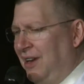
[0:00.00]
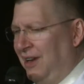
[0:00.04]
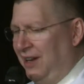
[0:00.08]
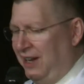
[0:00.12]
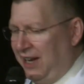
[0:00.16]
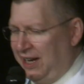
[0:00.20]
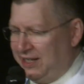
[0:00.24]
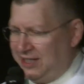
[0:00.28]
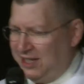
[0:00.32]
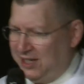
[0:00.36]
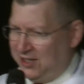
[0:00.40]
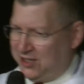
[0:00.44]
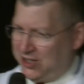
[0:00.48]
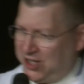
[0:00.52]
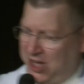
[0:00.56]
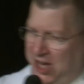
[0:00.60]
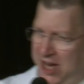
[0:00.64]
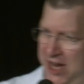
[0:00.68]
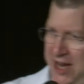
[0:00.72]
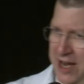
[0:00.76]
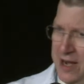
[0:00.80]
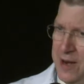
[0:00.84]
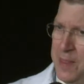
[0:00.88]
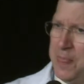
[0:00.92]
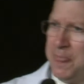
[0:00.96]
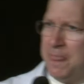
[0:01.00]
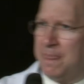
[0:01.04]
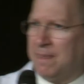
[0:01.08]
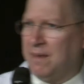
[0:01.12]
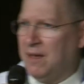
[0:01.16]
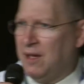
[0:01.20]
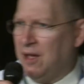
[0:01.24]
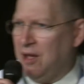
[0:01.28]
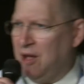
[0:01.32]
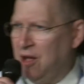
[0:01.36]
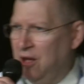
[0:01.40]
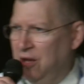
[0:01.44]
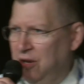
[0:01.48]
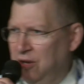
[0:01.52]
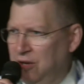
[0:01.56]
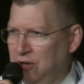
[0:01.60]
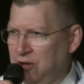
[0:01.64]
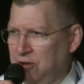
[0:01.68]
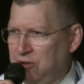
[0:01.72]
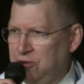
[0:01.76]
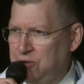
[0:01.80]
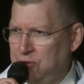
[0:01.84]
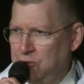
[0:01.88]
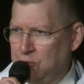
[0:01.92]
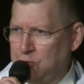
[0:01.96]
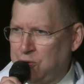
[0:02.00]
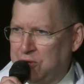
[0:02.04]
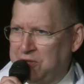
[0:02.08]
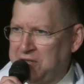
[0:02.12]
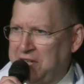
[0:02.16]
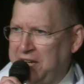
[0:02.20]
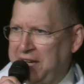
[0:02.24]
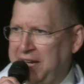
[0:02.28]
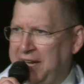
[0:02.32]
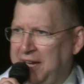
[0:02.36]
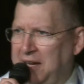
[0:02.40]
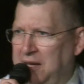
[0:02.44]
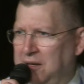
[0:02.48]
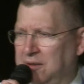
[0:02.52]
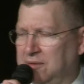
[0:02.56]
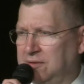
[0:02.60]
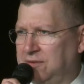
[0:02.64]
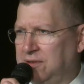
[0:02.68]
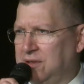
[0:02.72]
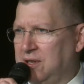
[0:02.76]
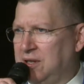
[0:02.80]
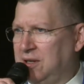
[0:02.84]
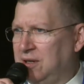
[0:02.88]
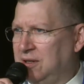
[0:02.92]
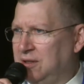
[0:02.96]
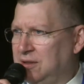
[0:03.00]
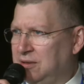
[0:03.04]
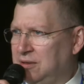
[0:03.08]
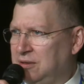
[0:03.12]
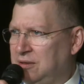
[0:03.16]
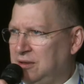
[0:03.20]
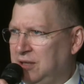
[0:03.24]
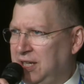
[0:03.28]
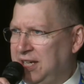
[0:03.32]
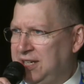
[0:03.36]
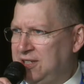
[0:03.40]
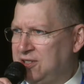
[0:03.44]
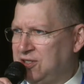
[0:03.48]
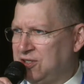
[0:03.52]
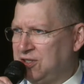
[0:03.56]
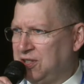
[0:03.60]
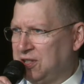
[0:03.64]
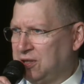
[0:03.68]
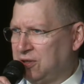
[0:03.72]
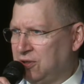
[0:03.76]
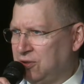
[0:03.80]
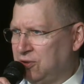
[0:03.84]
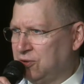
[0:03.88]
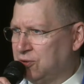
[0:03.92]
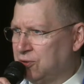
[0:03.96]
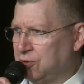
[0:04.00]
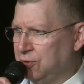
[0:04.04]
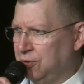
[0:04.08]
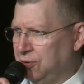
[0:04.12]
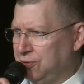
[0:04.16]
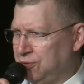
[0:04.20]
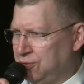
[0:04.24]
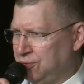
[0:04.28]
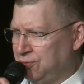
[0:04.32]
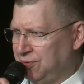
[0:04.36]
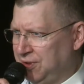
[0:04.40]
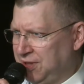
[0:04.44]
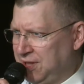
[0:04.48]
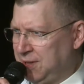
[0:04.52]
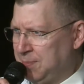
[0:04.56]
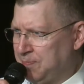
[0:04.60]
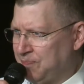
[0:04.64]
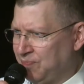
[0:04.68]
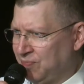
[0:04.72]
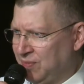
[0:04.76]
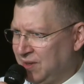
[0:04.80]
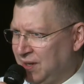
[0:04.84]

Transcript: And he said, you can have LASIK surgery,